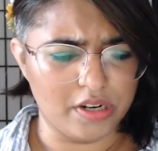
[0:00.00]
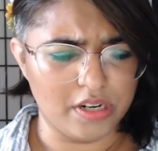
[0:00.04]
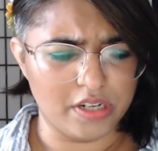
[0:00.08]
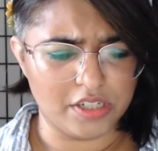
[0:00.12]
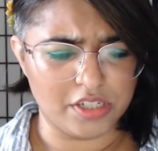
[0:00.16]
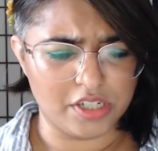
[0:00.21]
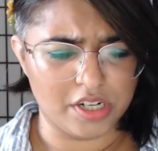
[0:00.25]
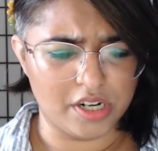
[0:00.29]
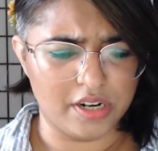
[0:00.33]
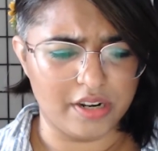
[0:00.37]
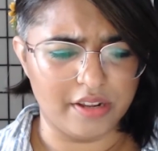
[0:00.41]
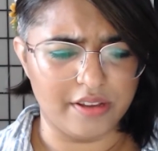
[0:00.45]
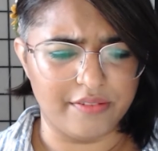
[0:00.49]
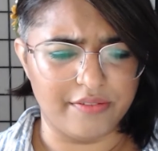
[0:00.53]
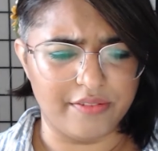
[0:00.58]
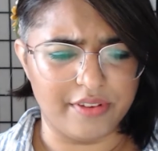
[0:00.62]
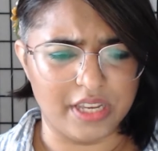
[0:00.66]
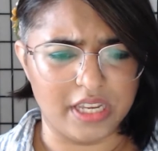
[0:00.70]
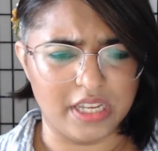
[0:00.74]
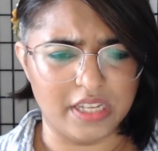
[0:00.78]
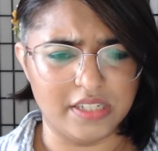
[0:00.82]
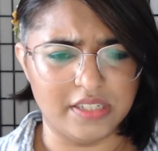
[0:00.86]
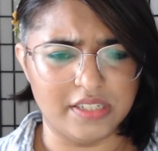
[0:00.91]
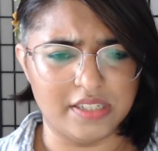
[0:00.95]
Initiative
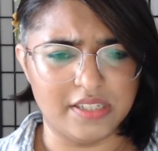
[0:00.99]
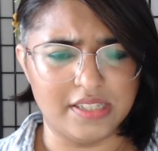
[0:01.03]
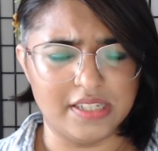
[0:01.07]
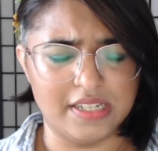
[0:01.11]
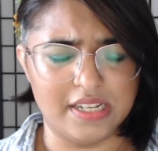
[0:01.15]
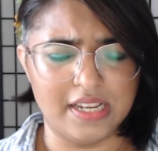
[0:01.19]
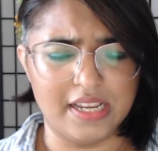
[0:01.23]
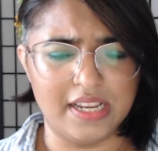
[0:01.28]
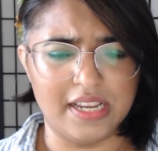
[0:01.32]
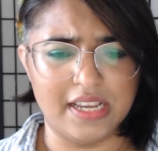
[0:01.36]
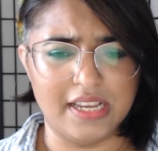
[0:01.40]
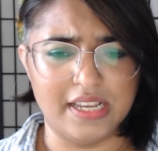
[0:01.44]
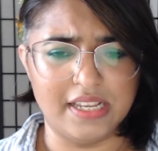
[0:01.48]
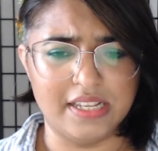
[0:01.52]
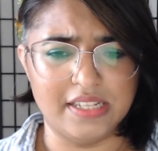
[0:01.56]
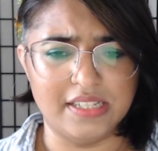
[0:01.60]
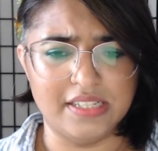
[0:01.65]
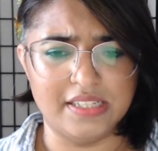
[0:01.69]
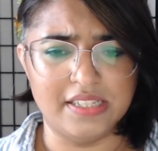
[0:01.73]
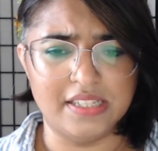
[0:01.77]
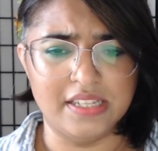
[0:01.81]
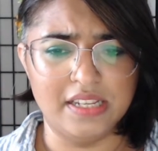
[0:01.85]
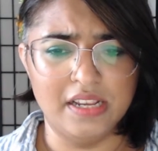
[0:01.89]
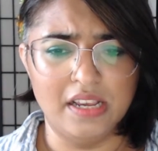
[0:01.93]

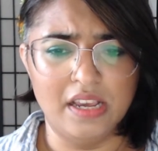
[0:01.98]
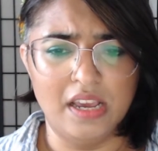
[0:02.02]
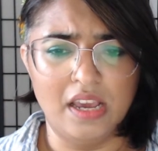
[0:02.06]
is